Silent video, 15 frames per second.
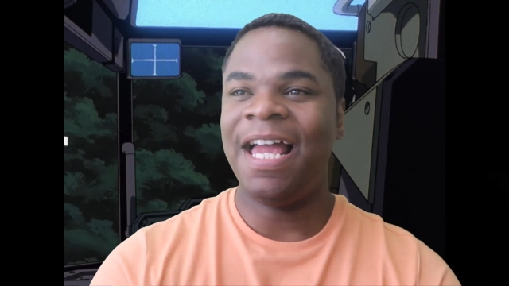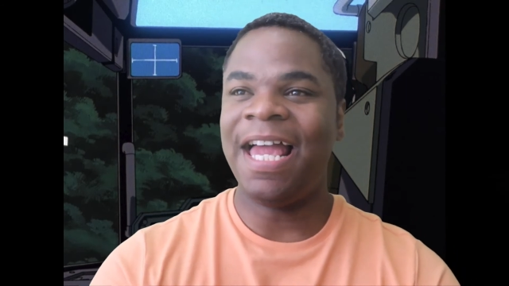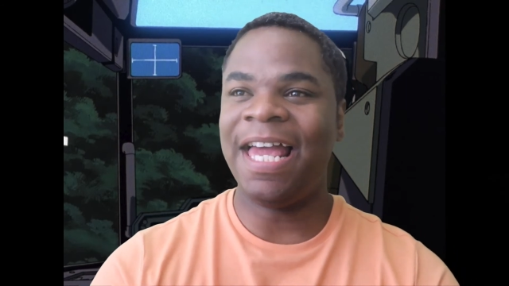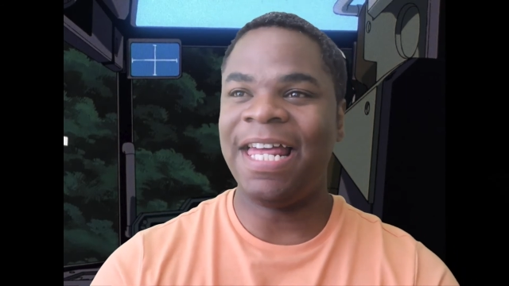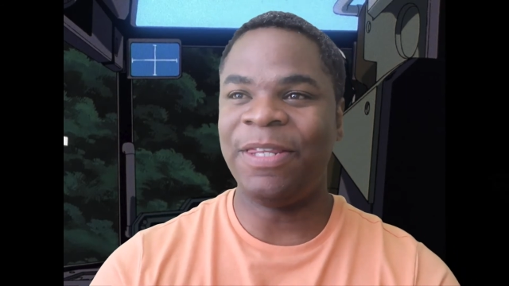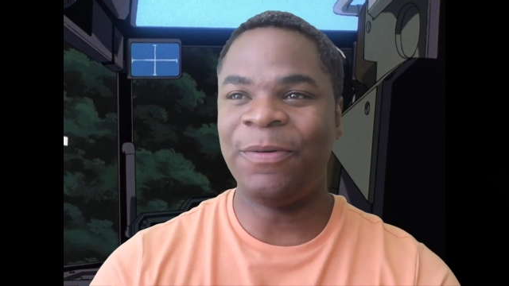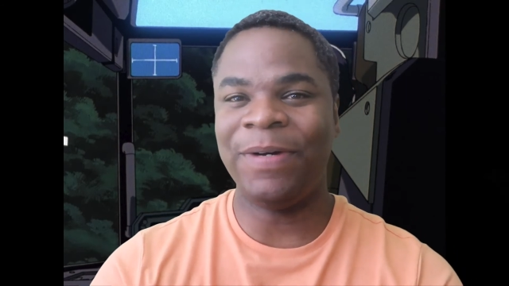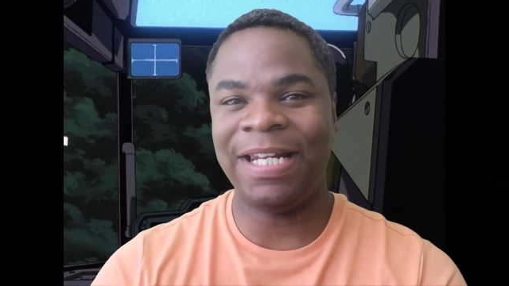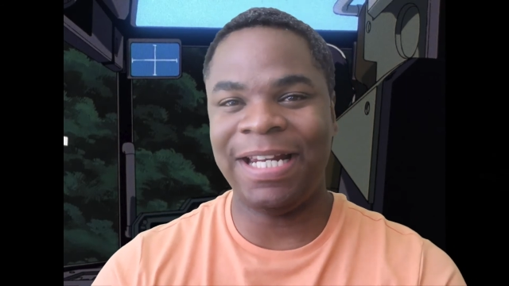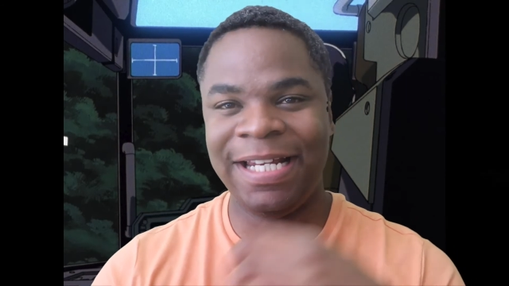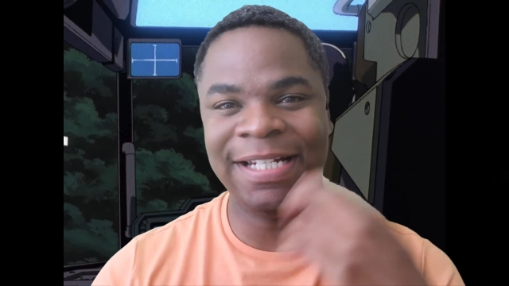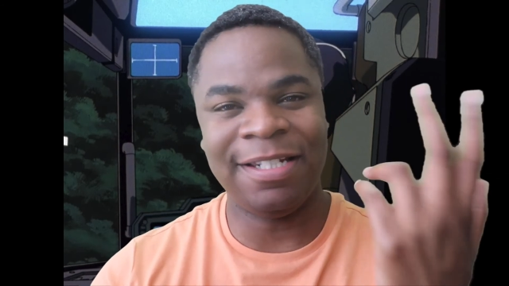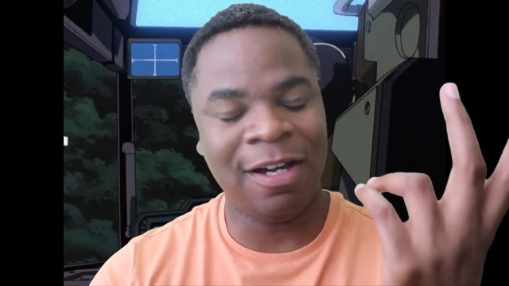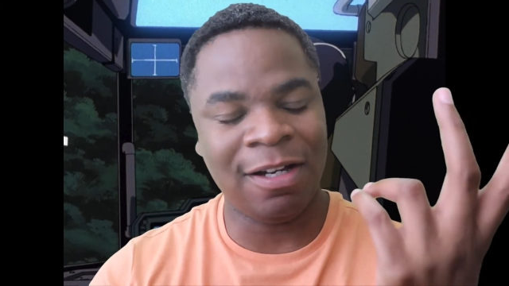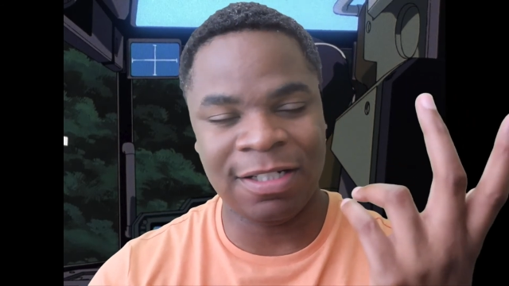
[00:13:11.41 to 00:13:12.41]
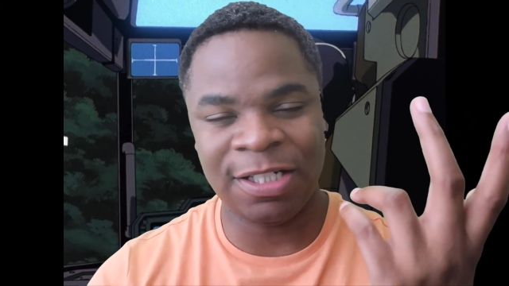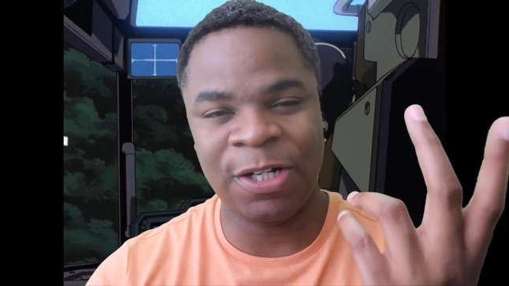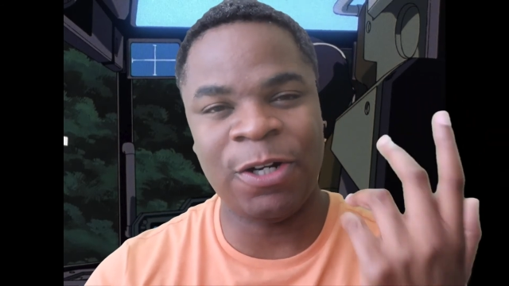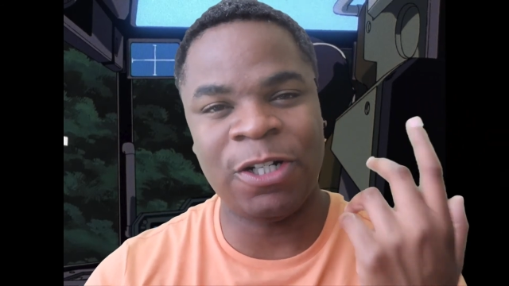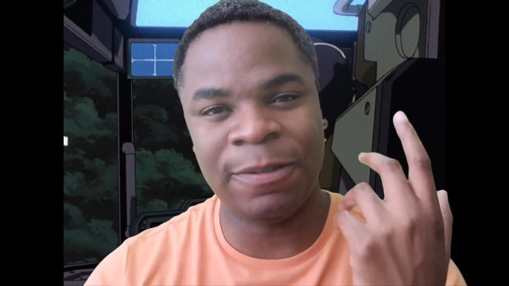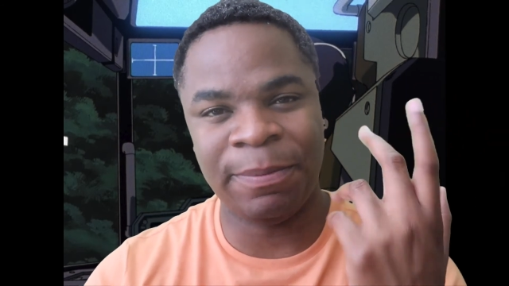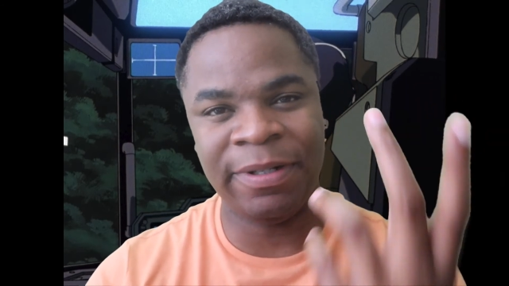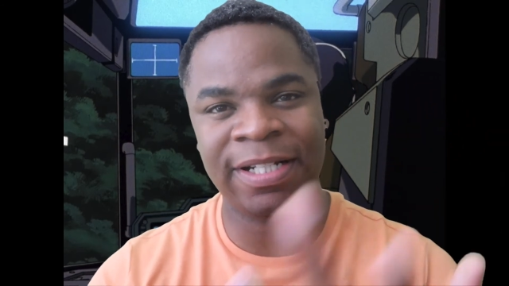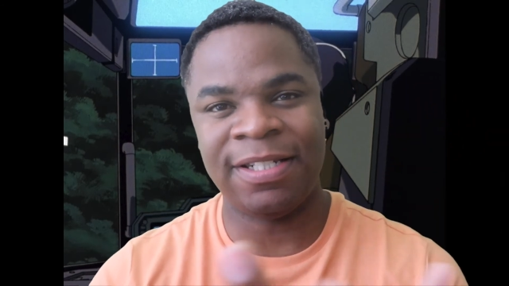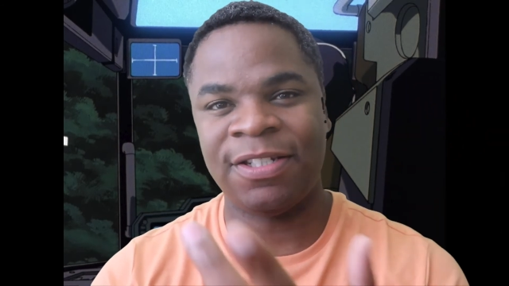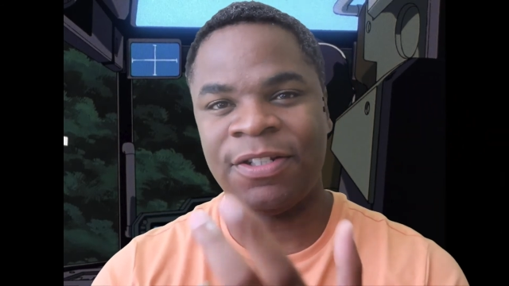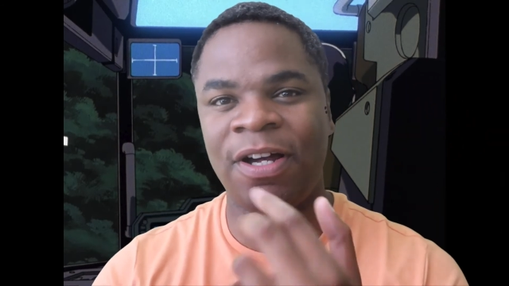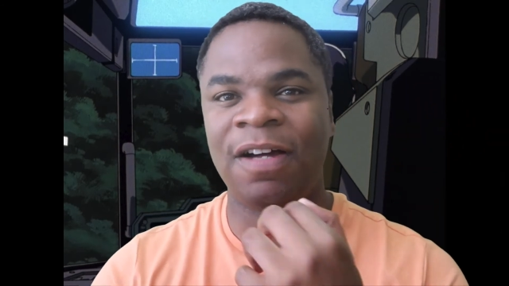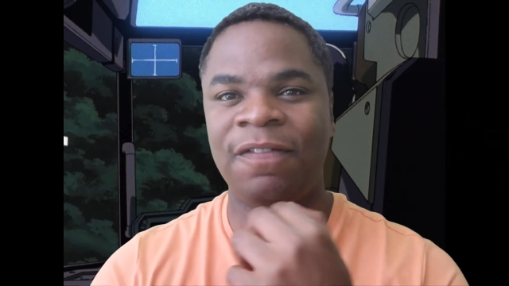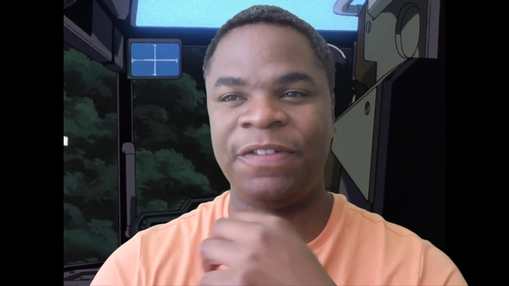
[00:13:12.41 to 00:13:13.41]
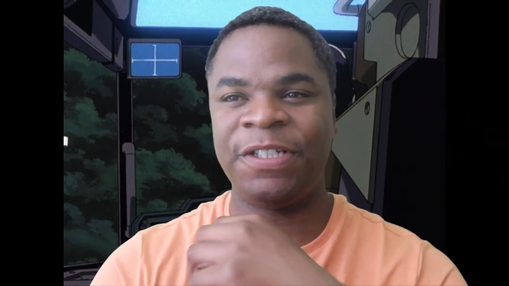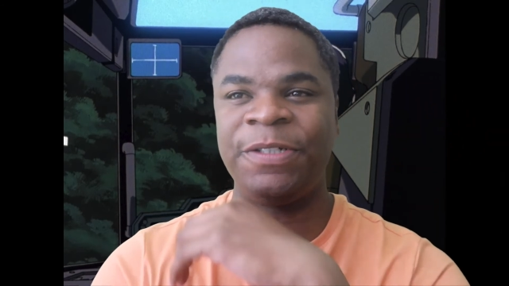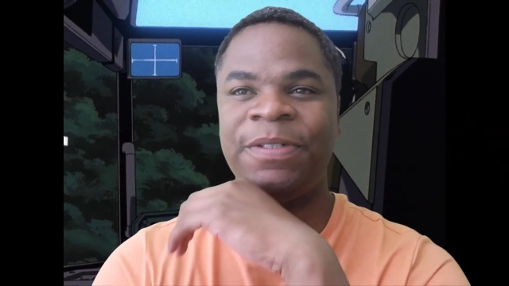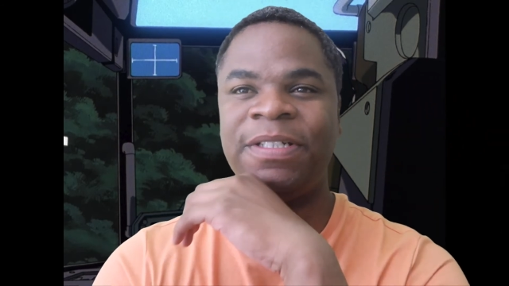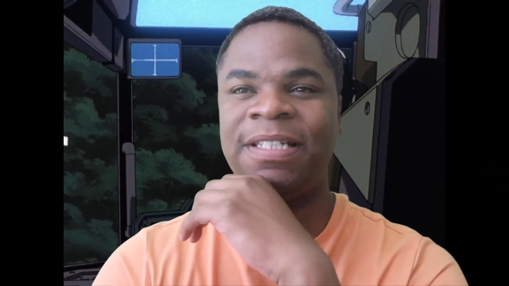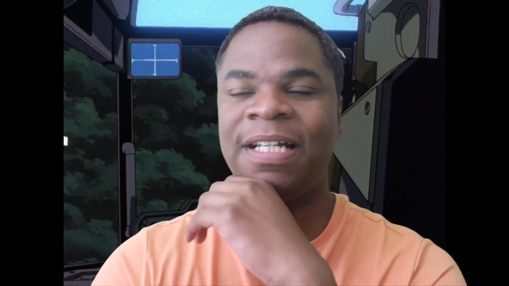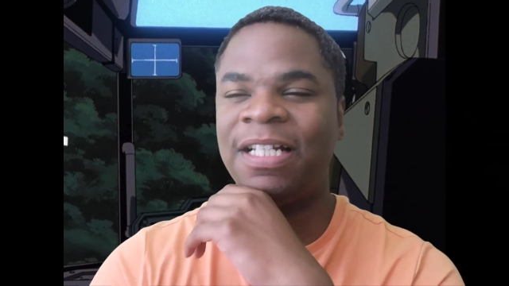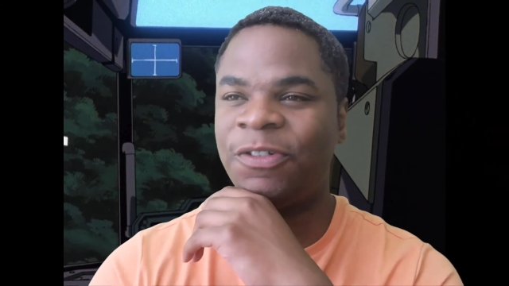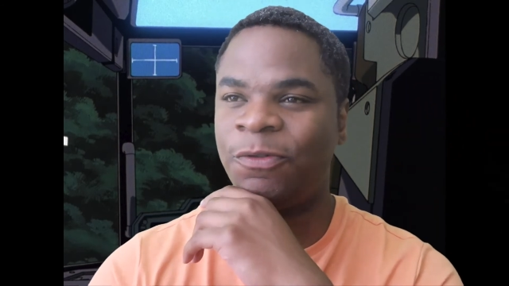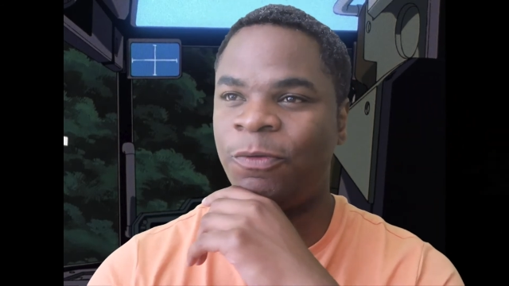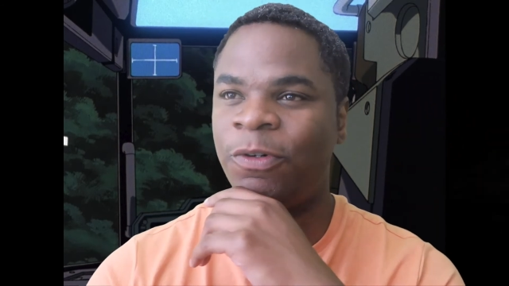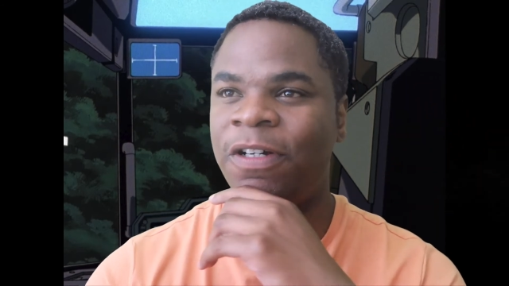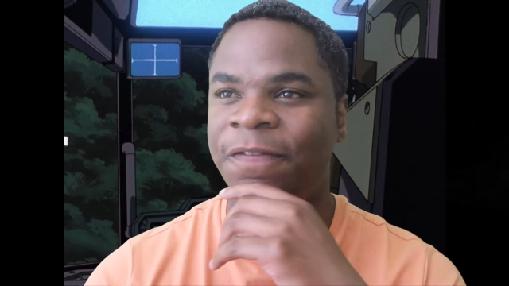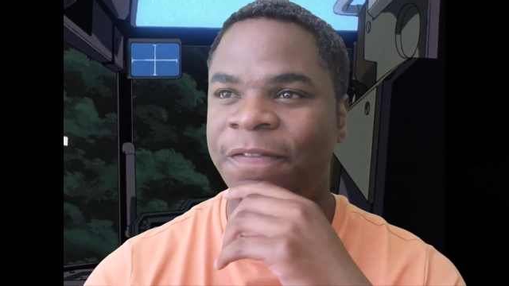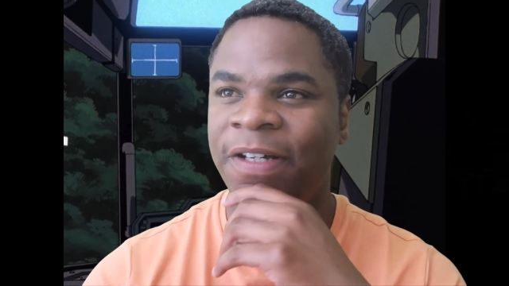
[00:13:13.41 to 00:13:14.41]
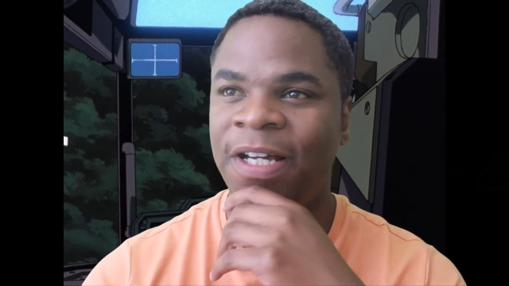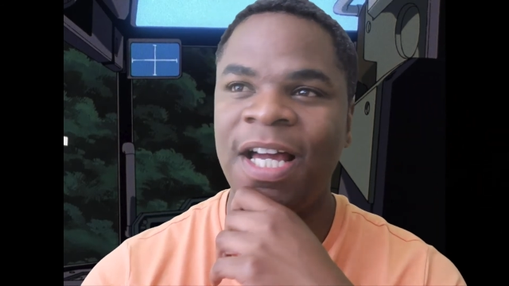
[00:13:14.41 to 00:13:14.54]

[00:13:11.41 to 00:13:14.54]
And the way that he talks to her is pretty soft too. He's not as rough